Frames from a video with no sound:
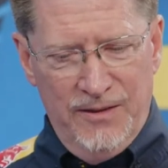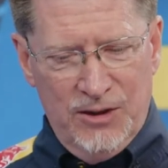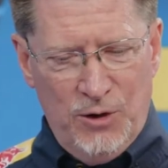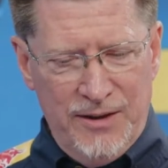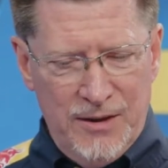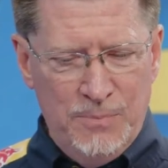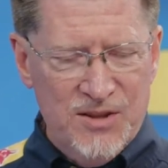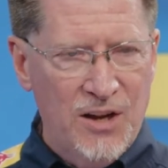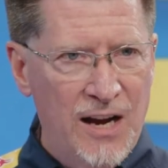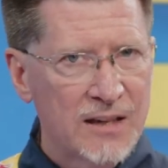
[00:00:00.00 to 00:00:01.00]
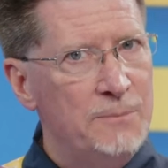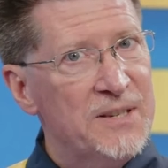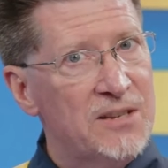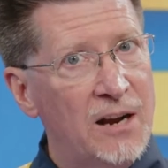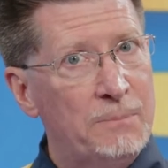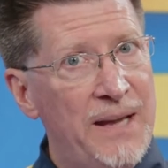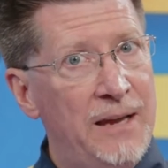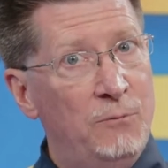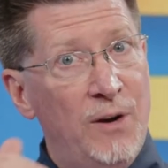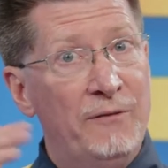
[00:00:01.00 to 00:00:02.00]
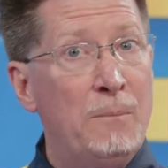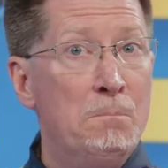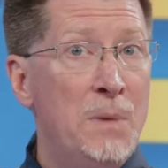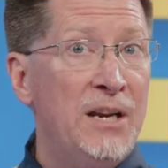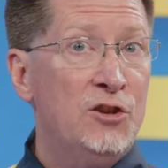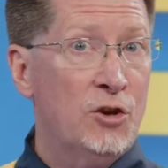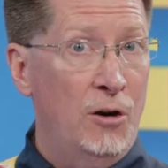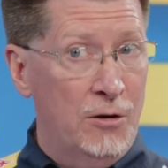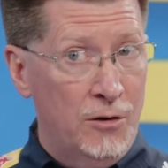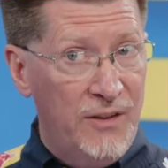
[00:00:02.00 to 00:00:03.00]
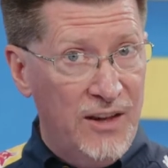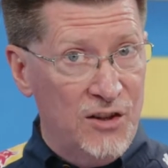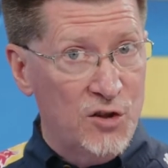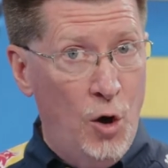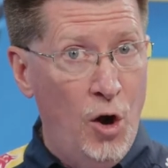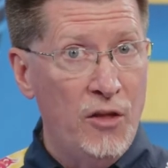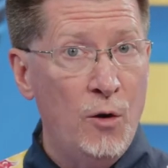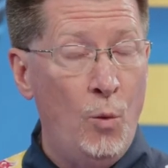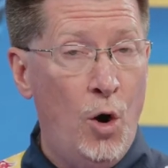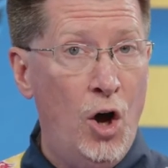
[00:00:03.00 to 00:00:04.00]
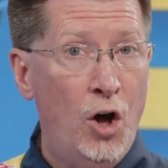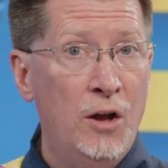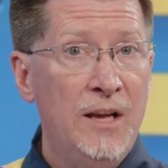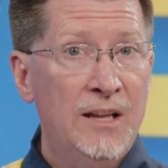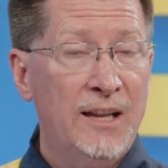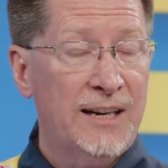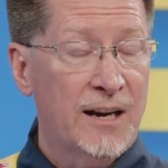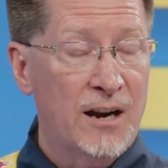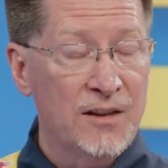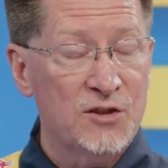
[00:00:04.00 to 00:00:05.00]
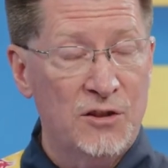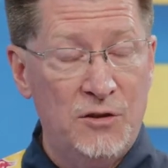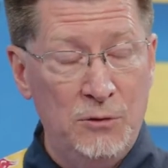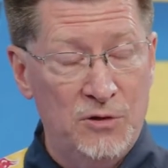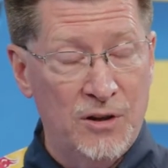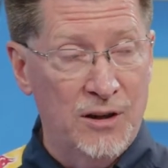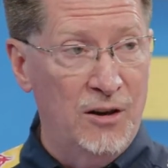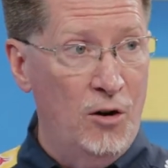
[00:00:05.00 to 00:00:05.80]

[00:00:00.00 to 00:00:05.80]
That's right. The Biz Doc and the Biz Doc Babe, we have a money charter that is on the wall like a constitution.